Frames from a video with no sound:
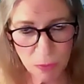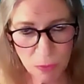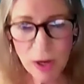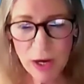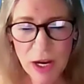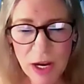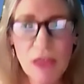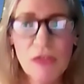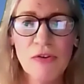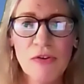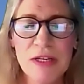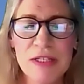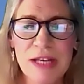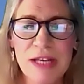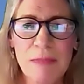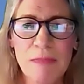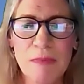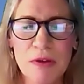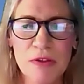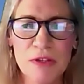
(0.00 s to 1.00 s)
what other
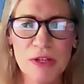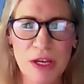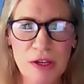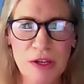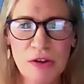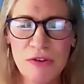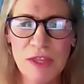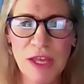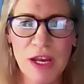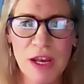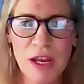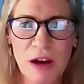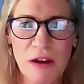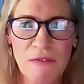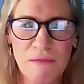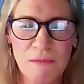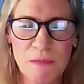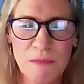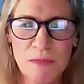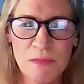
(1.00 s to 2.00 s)
examples can you think
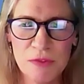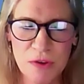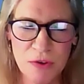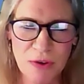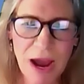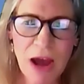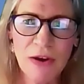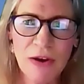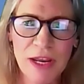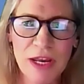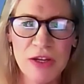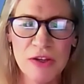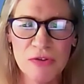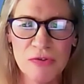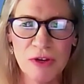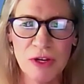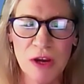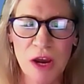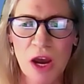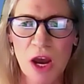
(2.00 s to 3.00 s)
of throughout
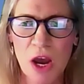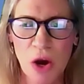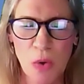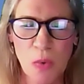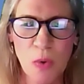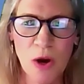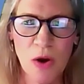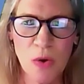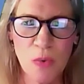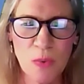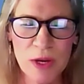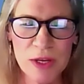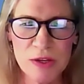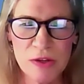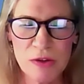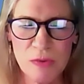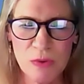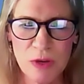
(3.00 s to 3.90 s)
history where